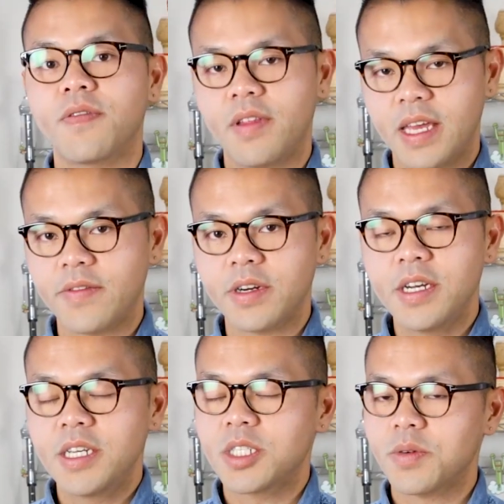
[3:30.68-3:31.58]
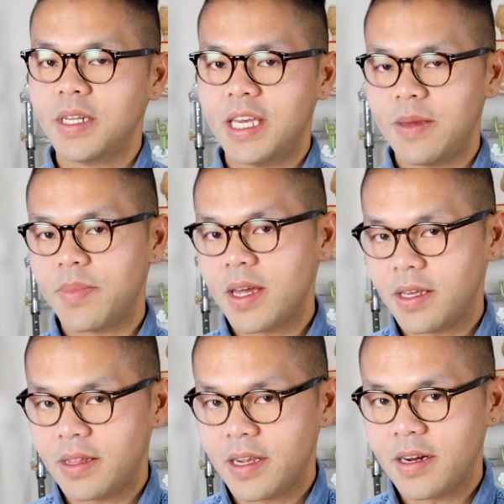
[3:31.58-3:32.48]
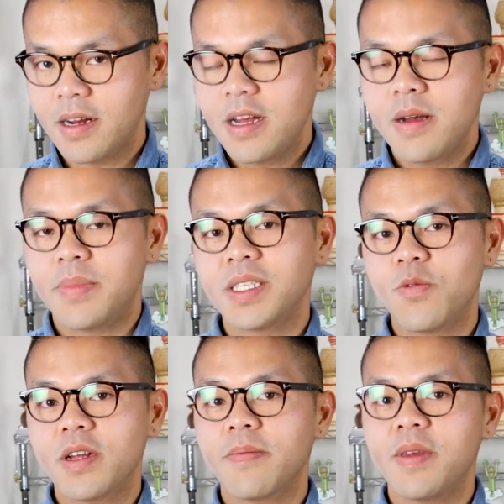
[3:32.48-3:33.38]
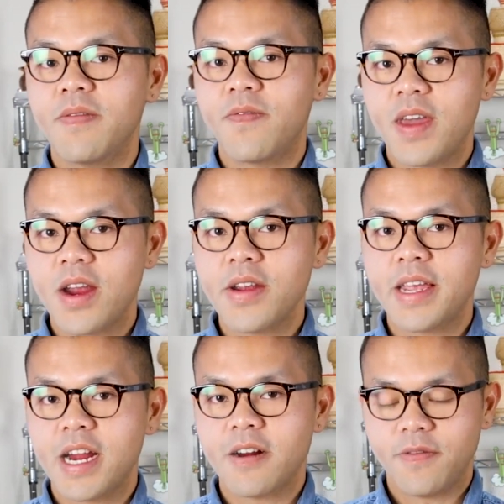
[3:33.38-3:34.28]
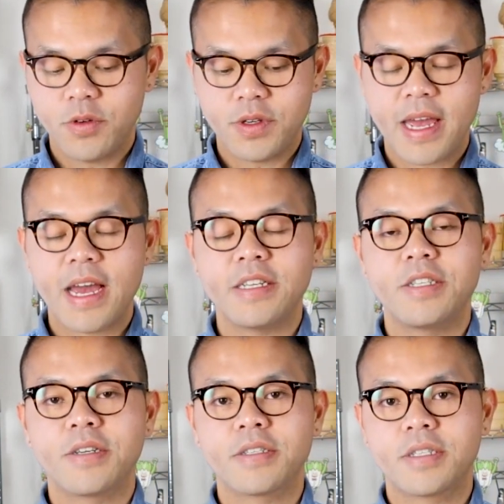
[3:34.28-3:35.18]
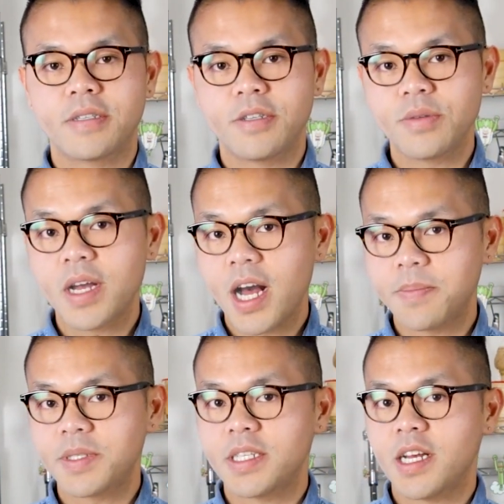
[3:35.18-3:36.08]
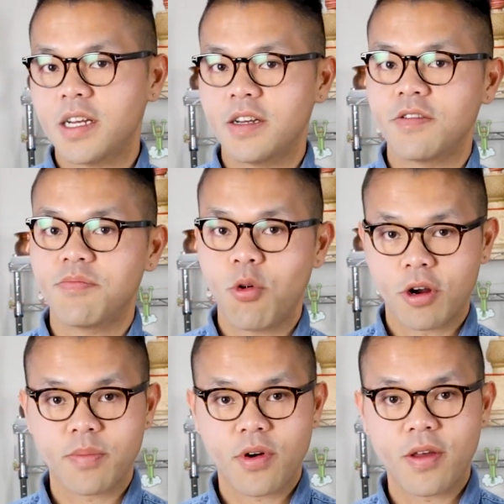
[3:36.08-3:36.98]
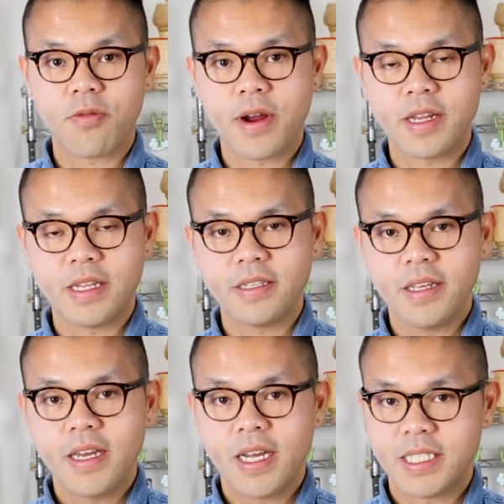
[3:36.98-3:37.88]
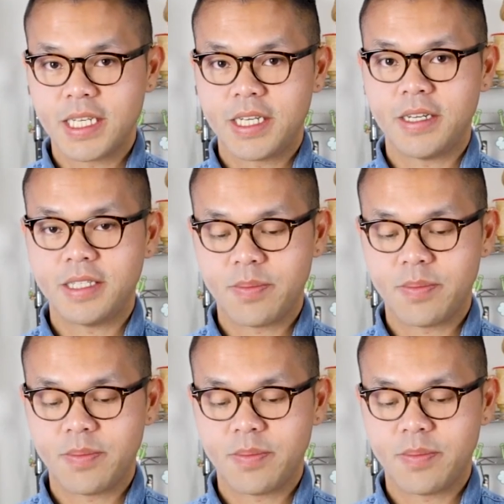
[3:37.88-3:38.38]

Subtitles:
flavor. So we're gonna keep that in there, but you wanna be very careful when you add your 2 cups of pork broth right in because it could